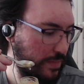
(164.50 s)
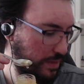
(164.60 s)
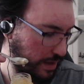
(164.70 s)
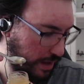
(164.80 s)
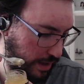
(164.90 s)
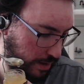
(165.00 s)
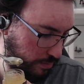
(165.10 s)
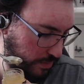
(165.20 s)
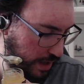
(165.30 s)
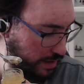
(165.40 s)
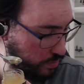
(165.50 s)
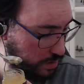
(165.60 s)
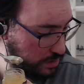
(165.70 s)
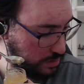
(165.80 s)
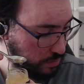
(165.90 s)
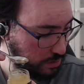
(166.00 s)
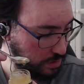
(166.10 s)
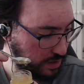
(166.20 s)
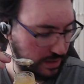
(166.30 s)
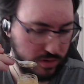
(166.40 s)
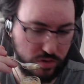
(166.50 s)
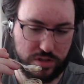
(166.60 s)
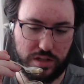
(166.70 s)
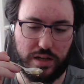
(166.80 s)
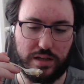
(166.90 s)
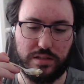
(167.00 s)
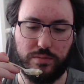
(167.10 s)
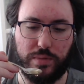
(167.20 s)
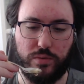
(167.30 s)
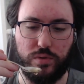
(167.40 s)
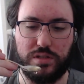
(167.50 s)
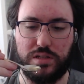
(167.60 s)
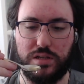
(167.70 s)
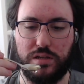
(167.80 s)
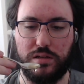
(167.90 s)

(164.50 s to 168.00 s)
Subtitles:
The other ones don't look as crystallized, but we'll see.